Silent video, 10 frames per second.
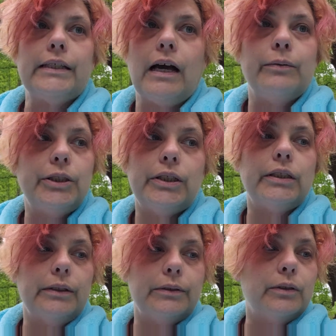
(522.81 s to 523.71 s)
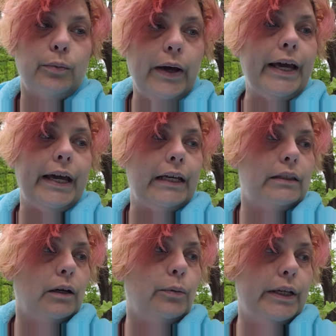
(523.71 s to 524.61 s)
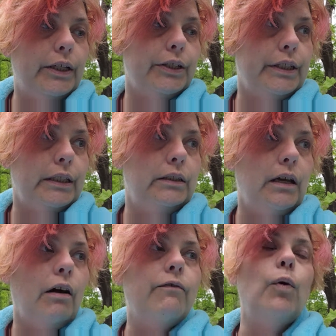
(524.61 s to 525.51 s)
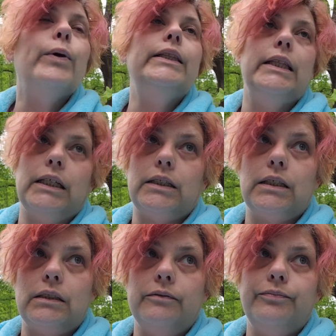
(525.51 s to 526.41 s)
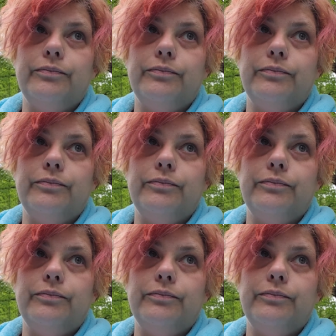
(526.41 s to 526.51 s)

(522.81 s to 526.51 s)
I wish that there was a way that we could avoid this.